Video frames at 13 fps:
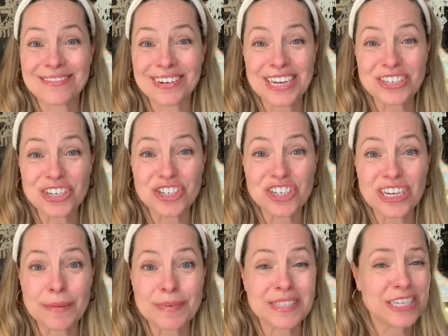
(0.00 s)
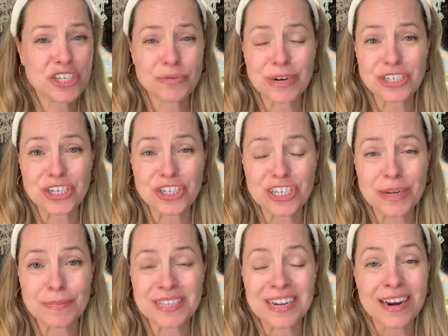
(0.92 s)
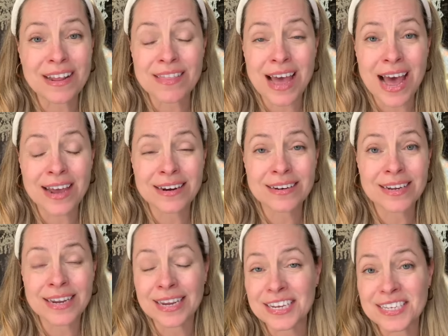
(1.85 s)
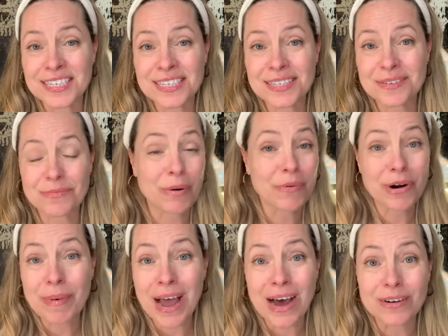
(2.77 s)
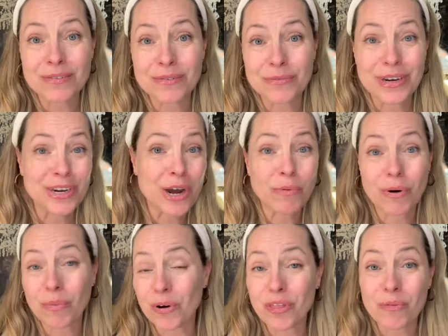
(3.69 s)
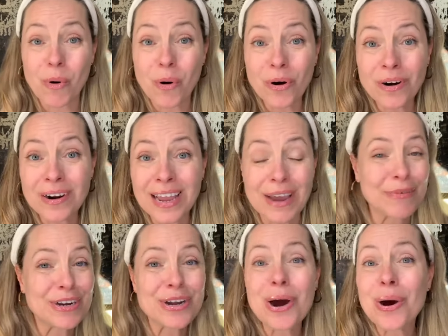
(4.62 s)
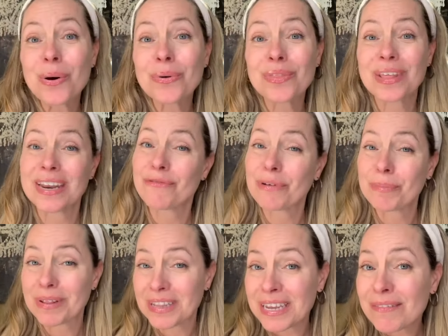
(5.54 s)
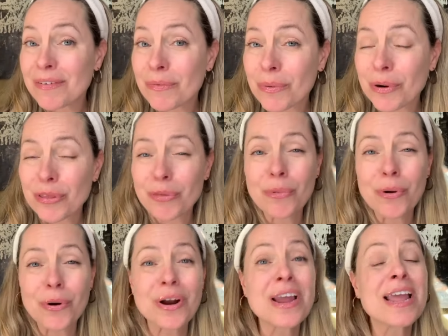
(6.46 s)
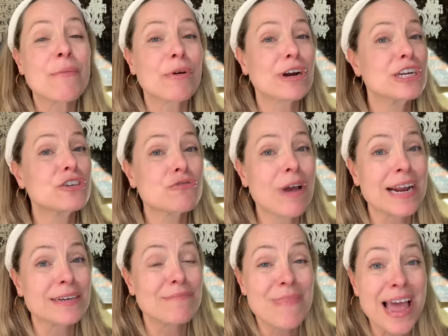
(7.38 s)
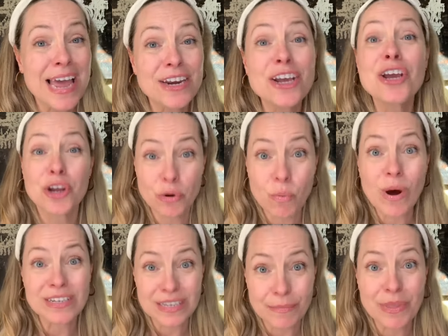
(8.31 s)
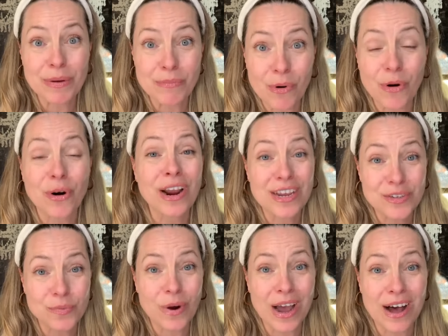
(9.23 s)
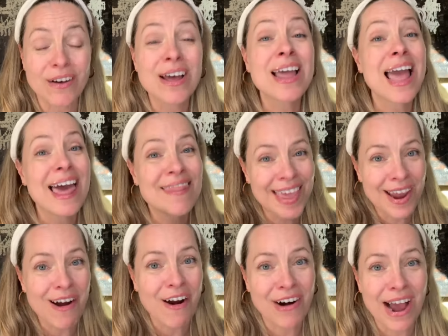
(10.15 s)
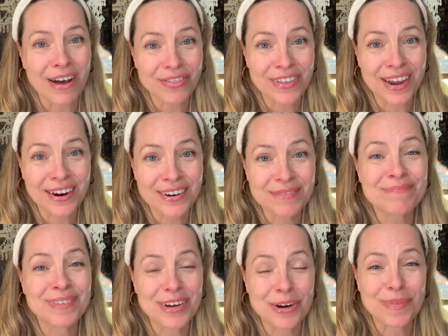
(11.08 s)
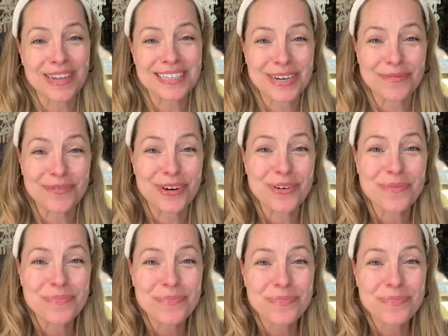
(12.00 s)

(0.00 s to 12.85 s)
relationships, situationships, none of that is what we're about. We know we're worth more. And we know that if we believe that we're worth more, we're going to attract men who want something more as well. And they are out there. I hope that's helpful.